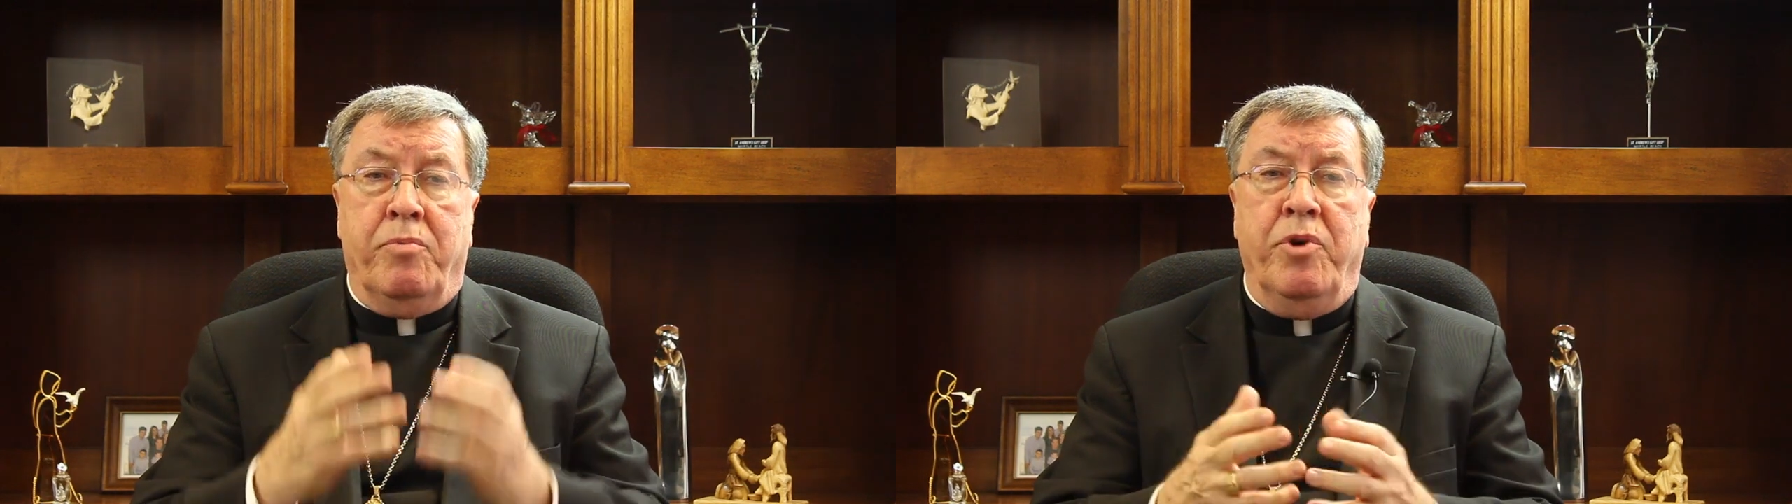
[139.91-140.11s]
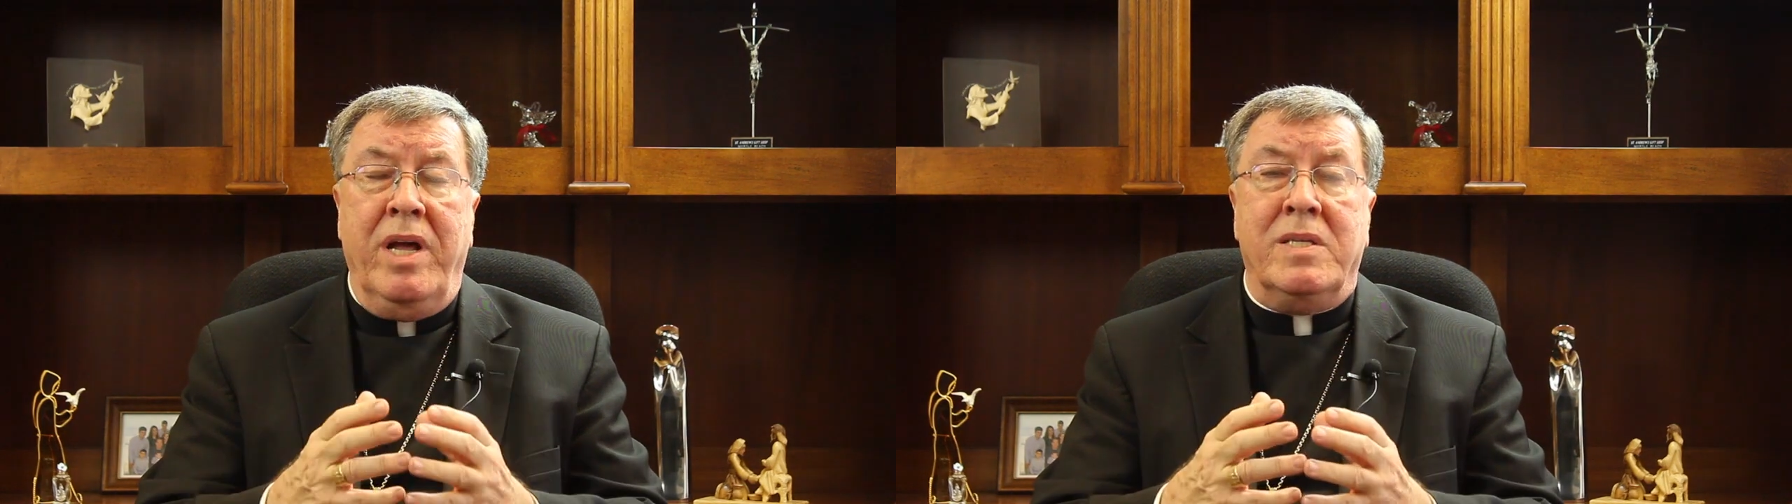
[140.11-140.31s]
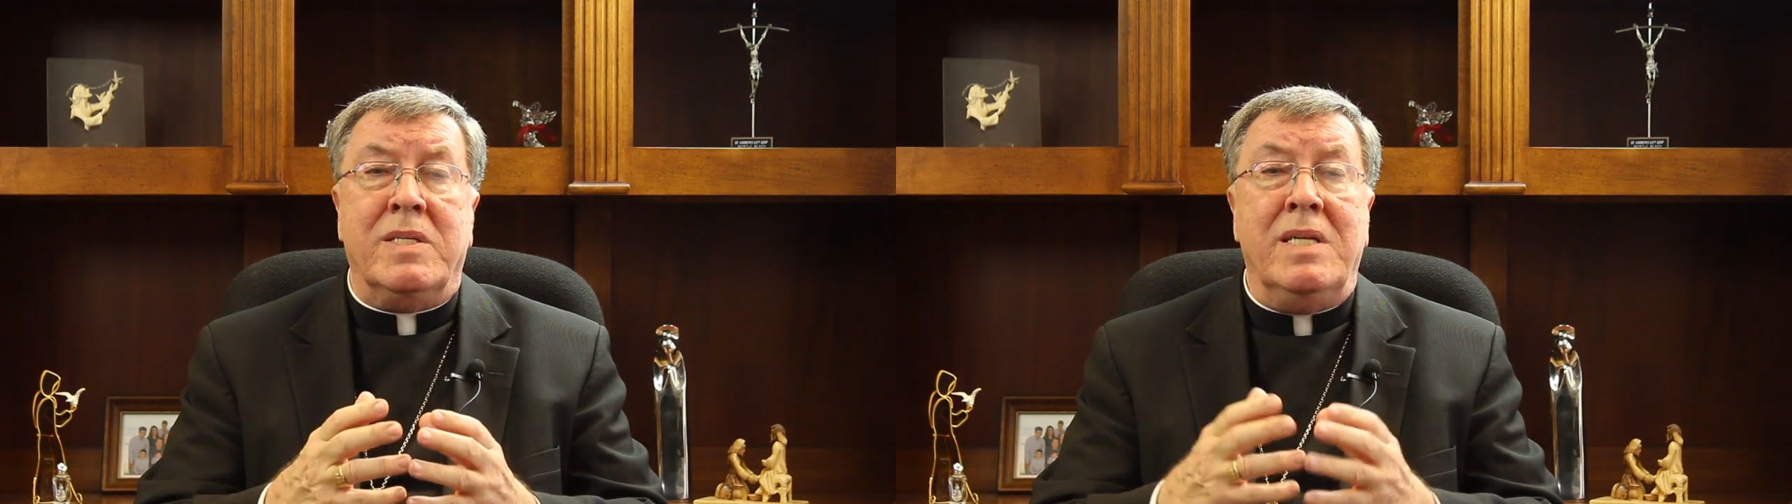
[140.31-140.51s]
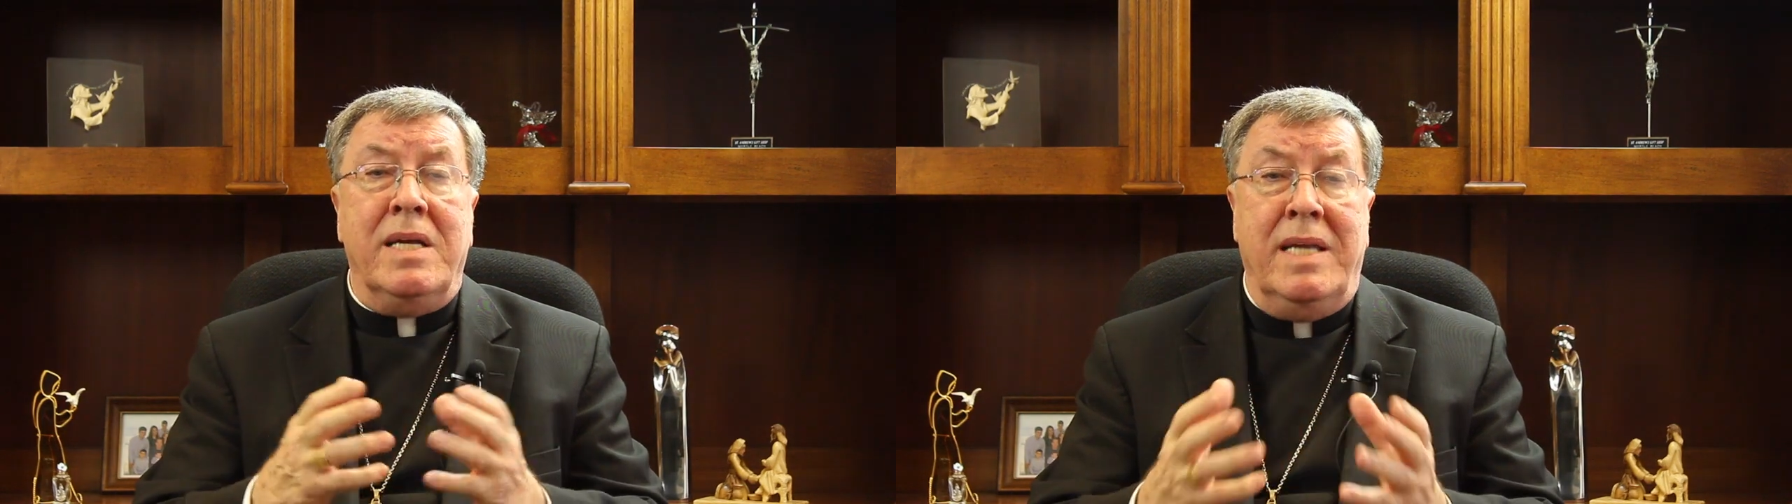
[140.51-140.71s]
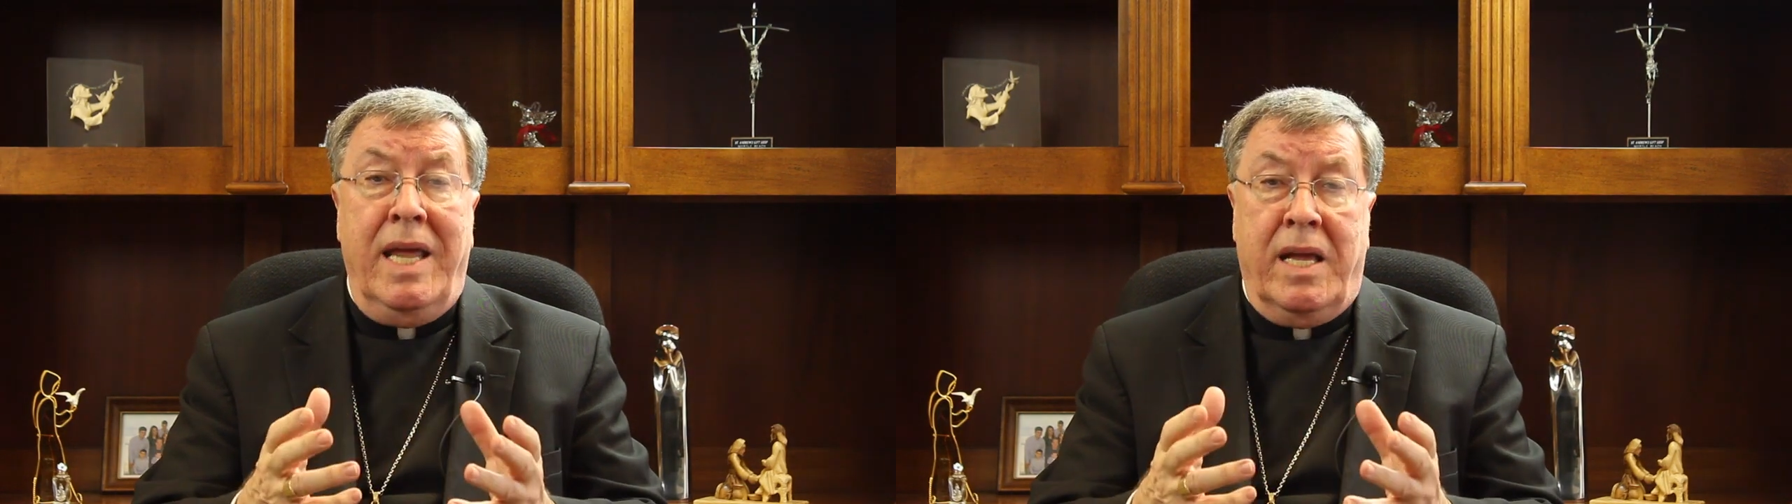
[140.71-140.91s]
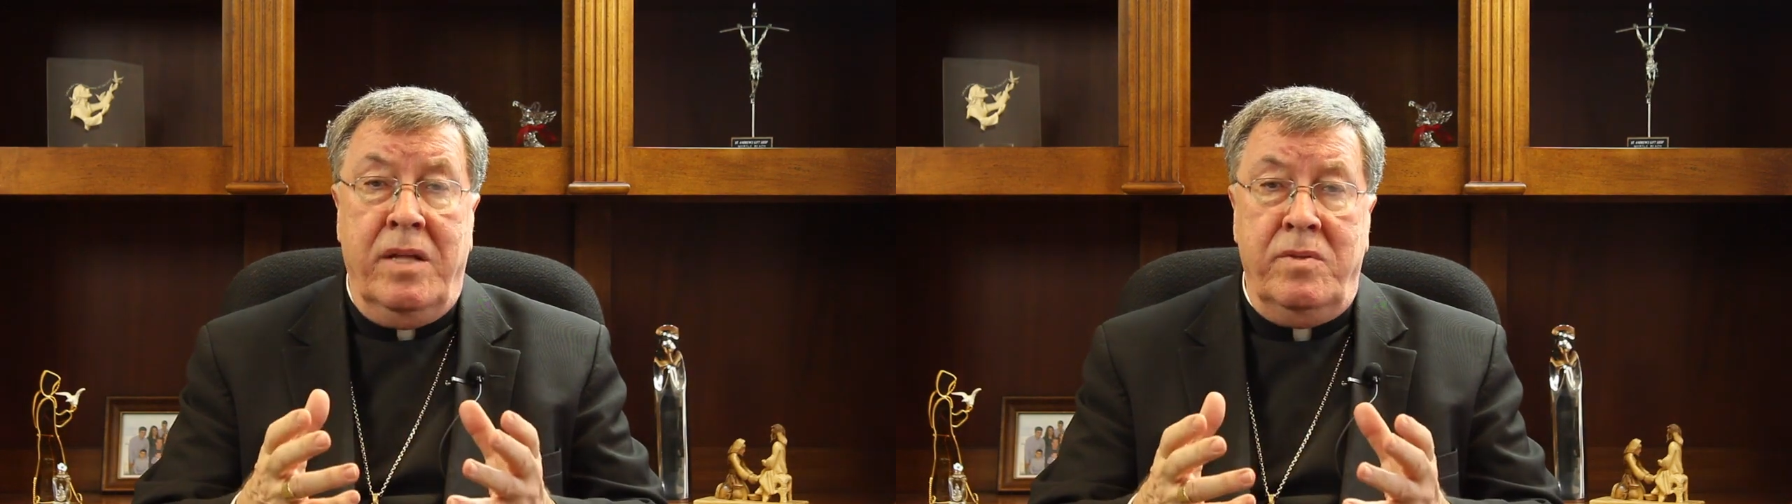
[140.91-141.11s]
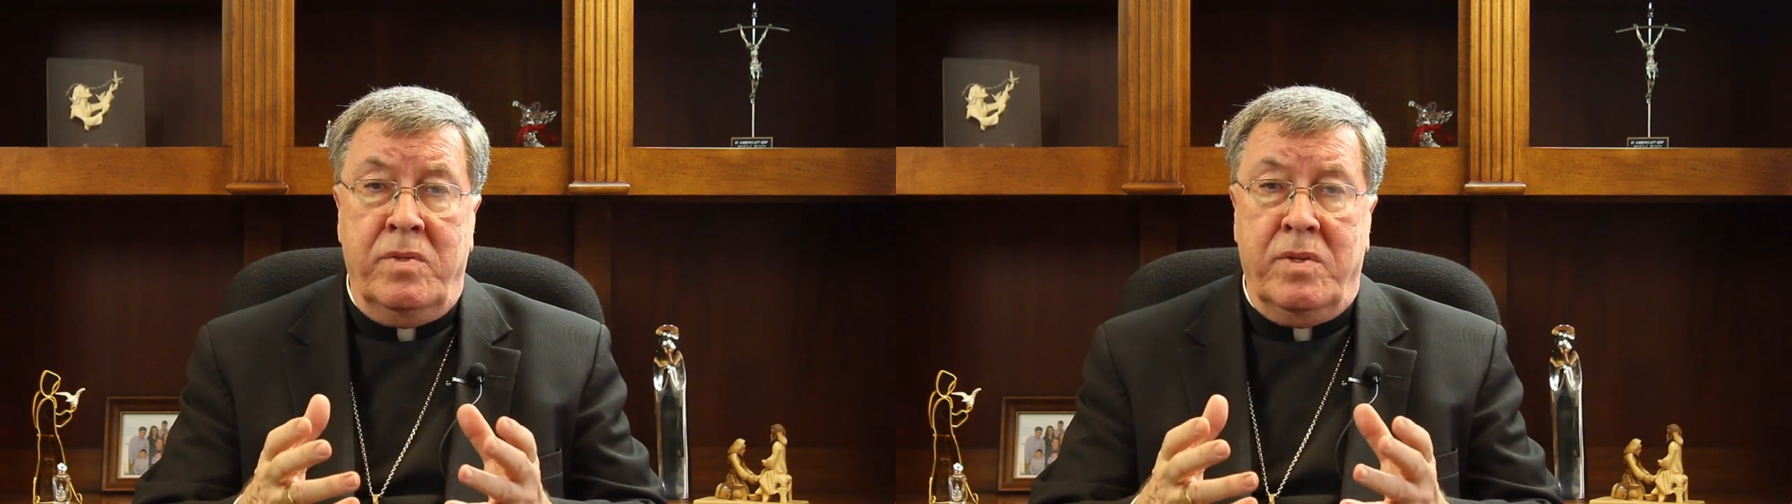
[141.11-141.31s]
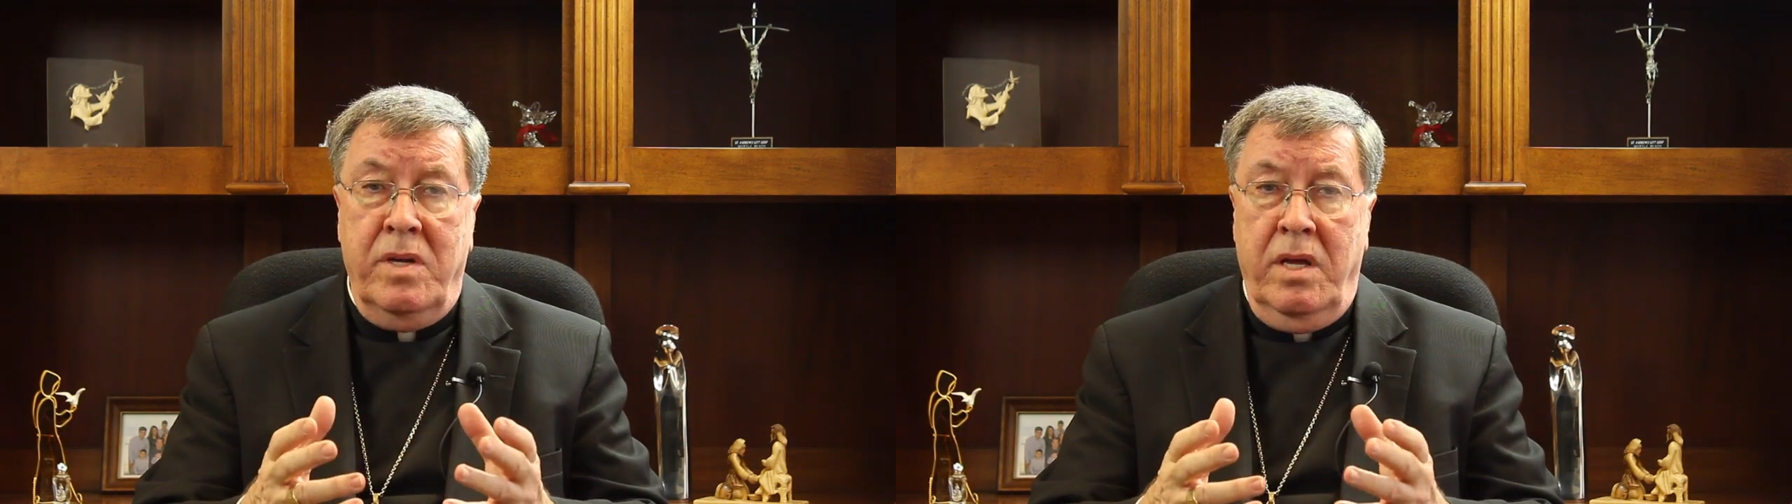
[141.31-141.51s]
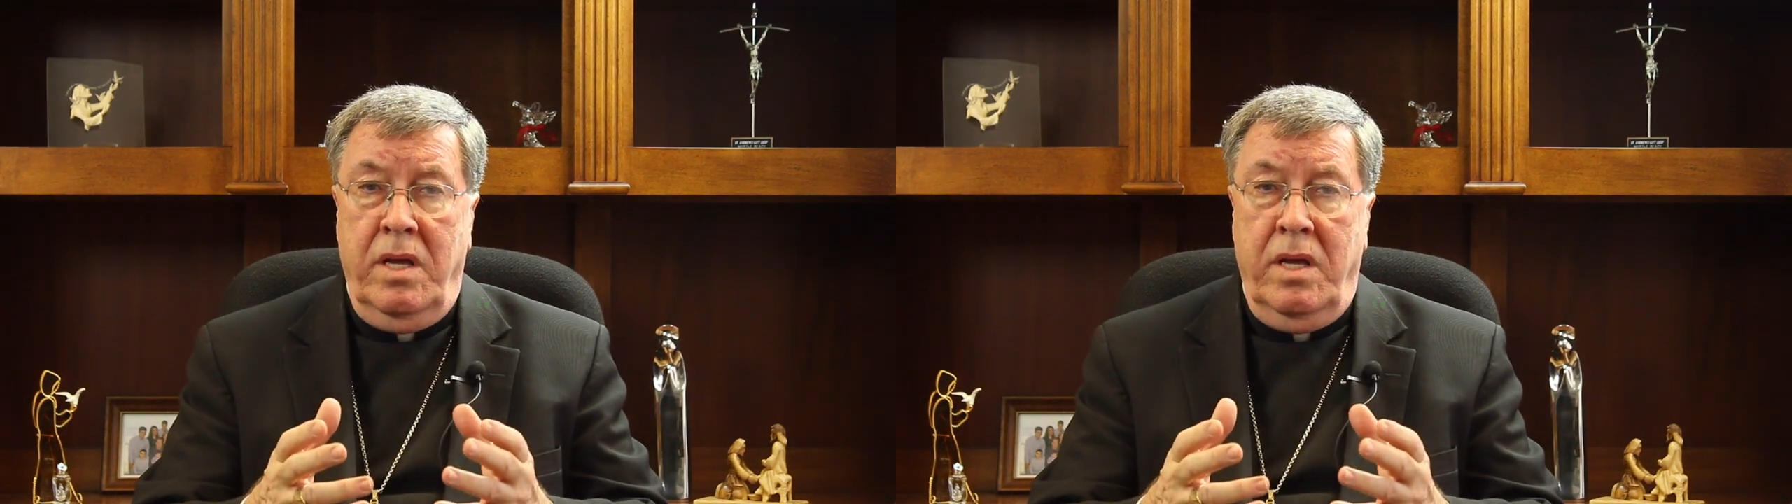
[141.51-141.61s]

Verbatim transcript: priests, deacons,